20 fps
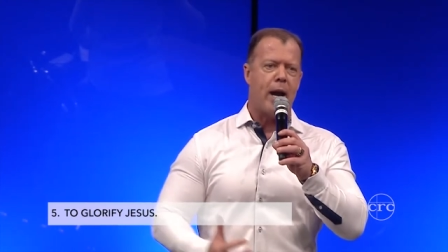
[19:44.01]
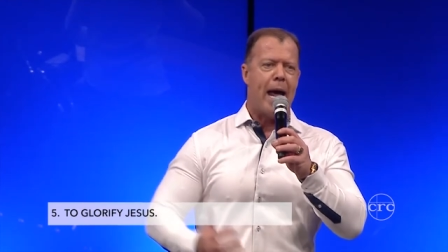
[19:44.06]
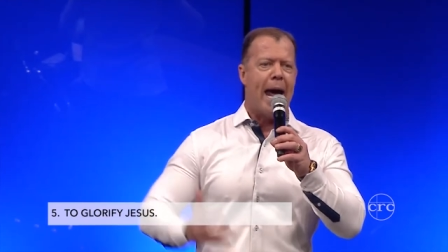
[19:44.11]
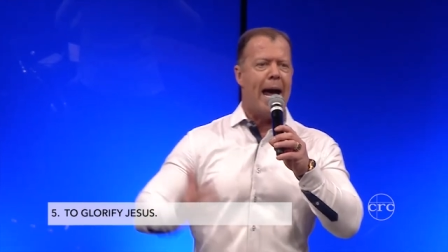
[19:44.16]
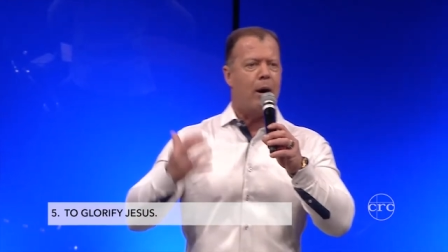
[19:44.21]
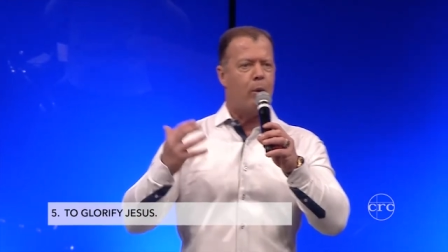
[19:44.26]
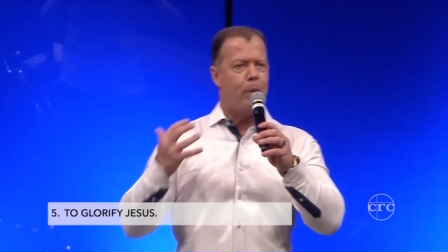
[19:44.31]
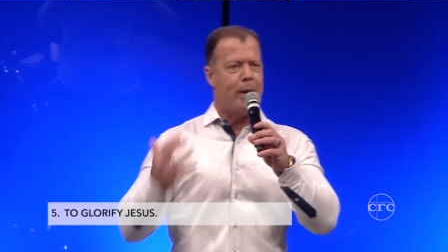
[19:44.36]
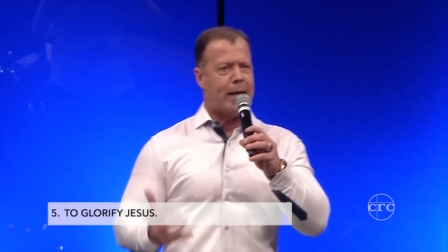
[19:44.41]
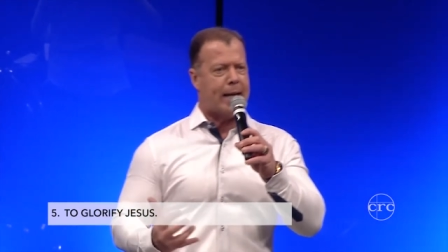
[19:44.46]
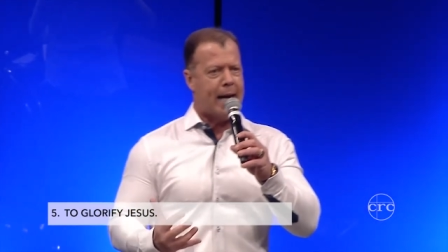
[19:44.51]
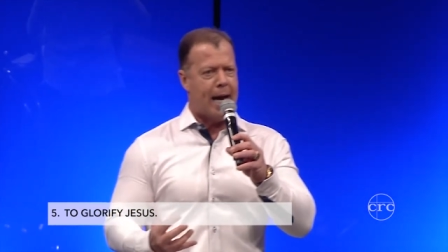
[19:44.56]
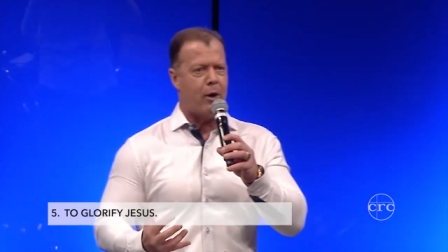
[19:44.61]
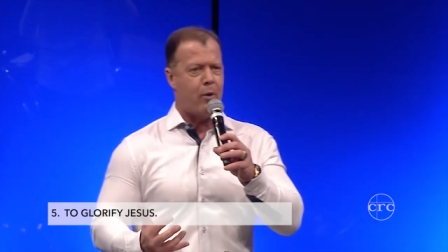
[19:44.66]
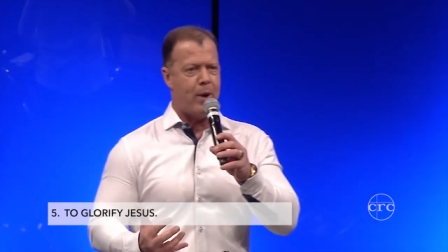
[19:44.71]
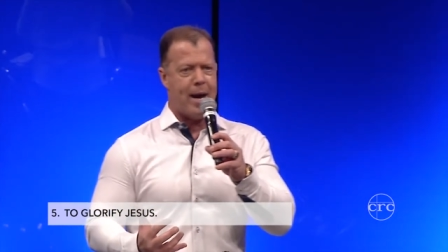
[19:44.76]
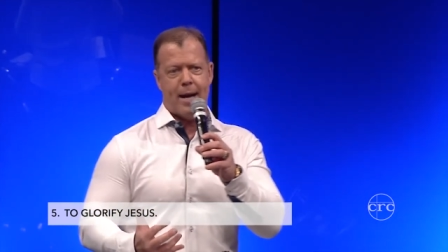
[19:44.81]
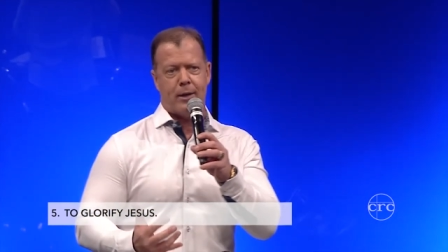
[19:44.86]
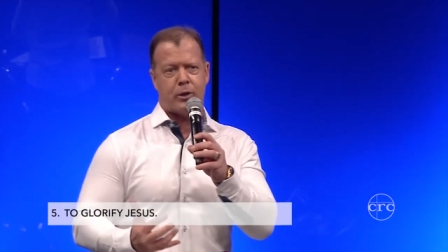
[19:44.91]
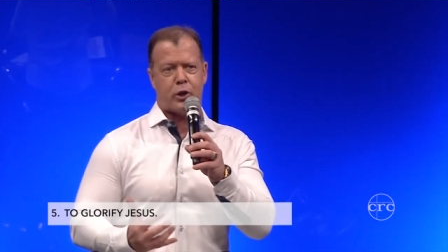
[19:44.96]
How we
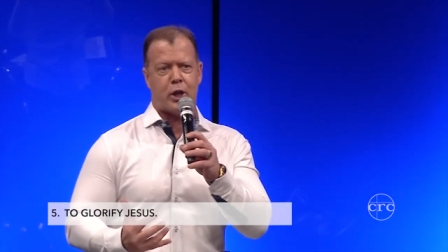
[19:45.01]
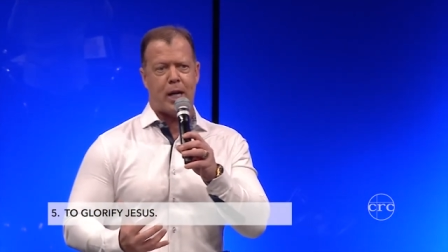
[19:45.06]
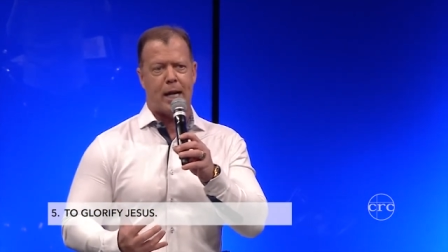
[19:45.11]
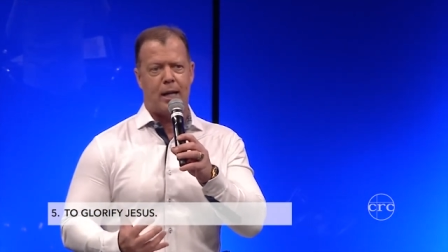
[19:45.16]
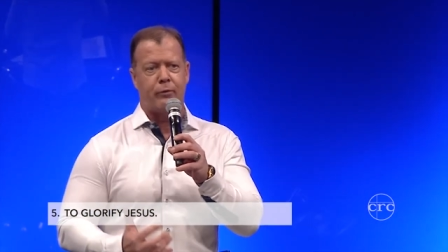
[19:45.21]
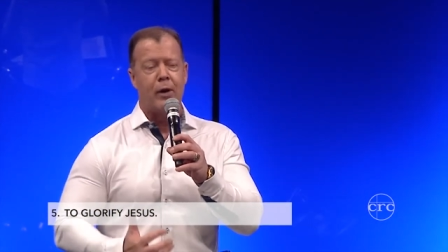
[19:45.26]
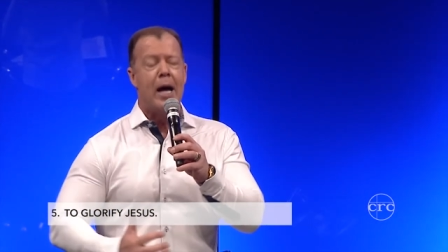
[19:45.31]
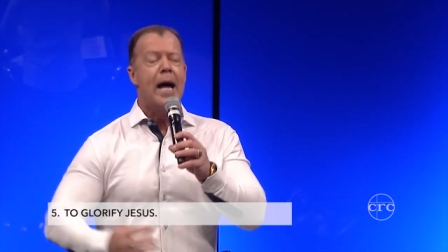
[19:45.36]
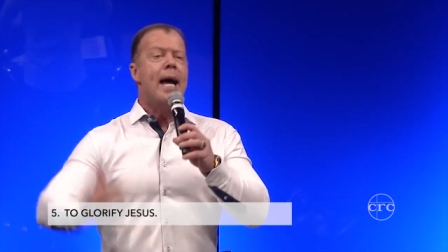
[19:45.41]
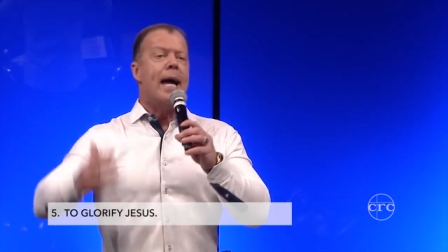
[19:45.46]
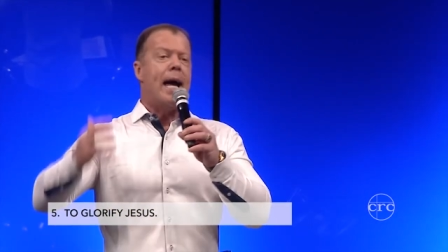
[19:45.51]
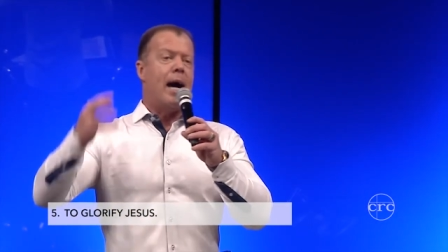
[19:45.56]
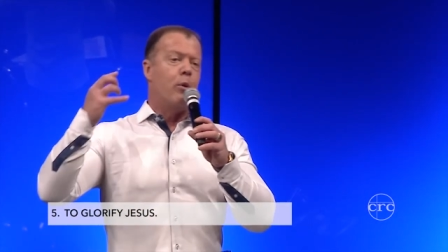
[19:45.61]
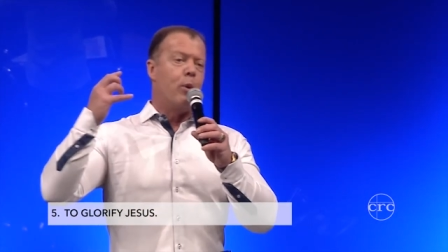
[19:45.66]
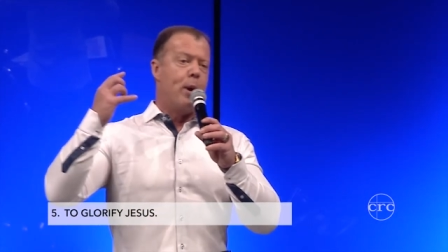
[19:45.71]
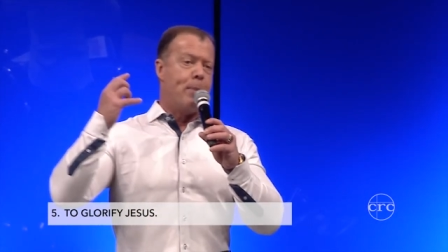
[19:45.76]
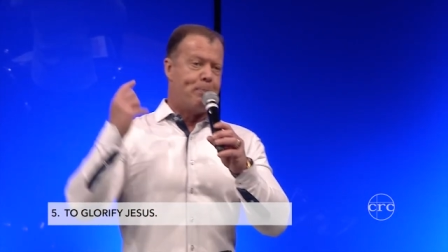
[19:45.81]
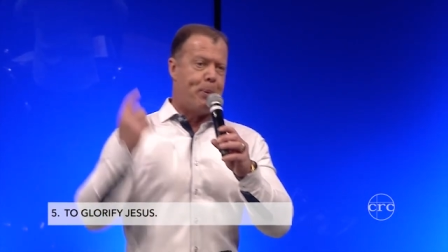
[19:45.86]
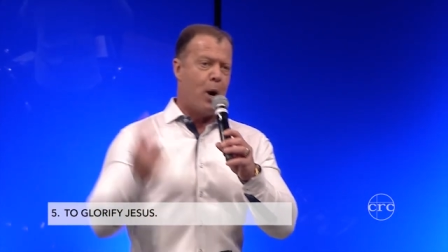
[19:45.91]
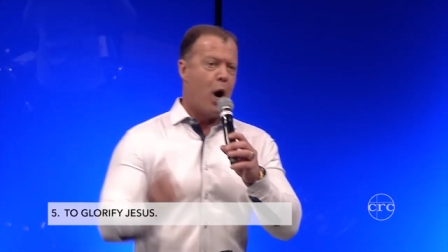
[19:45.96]
carry ourselves, how
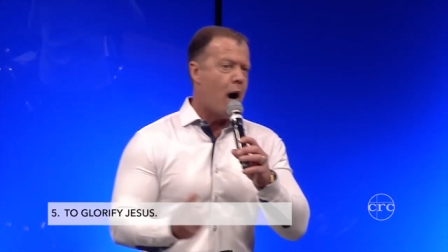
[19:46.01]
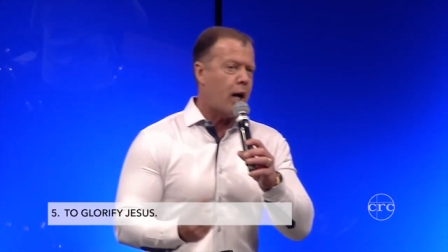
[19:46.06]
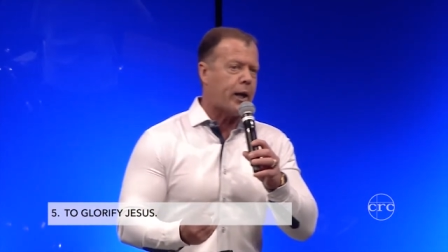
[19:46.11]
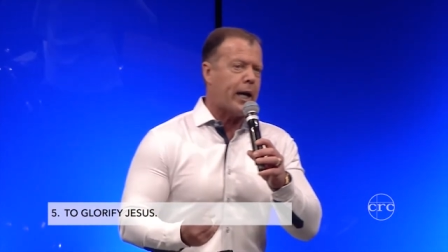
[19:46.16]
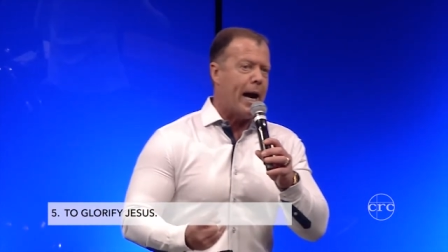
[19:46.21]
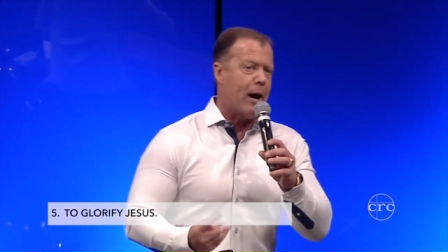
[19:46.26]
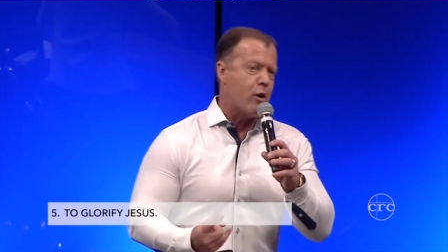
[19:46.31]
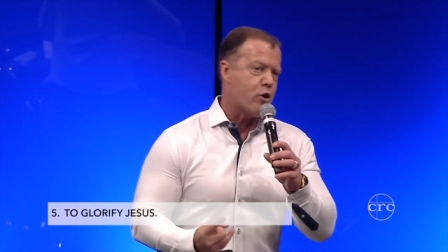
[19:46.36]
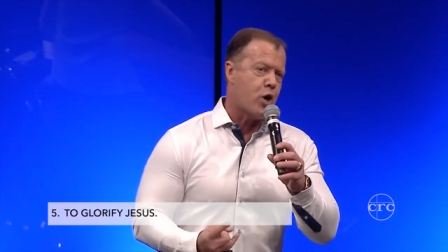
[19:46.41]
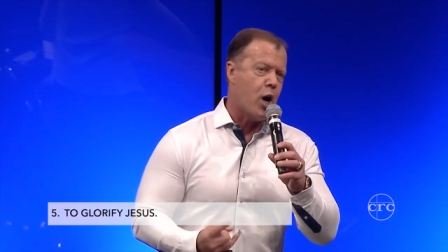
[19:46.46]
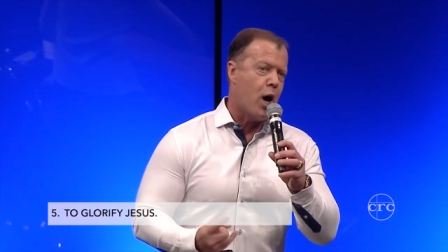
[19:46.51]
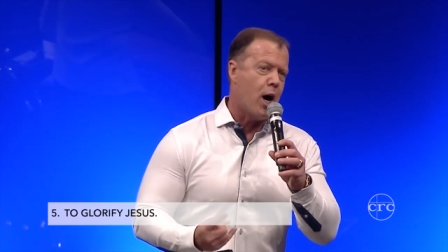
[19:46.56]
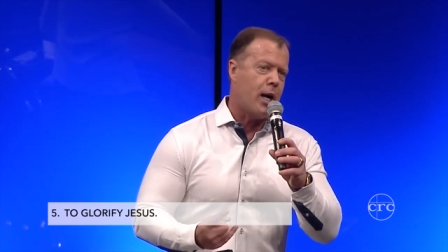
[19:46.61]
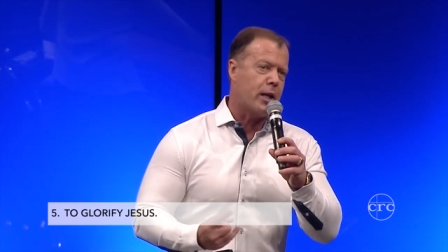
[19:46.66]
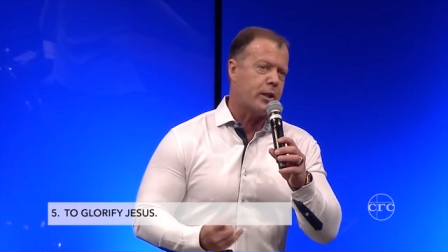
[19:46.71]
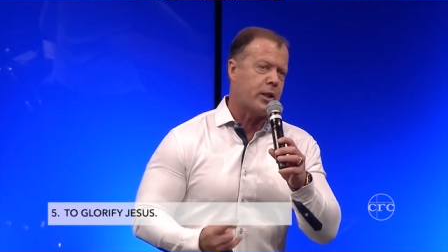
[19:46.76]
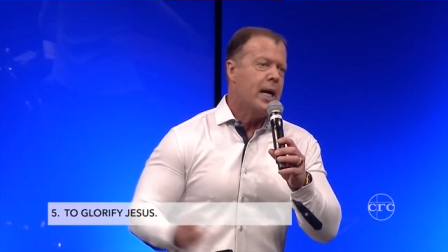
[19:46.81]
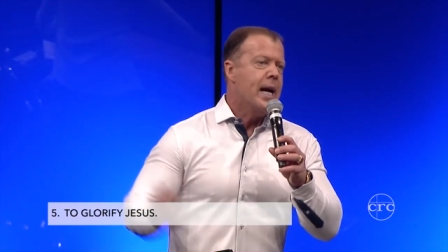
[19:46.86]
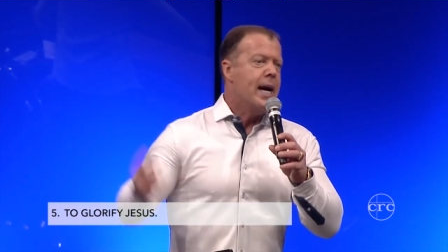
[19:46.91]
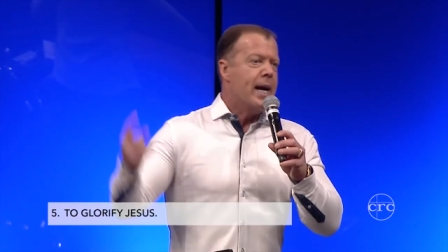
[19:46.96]
we park our
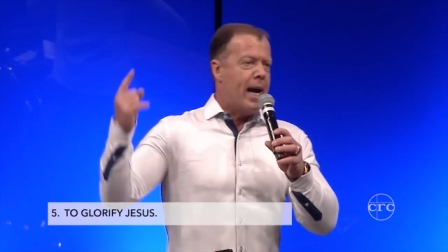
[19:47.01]
cars,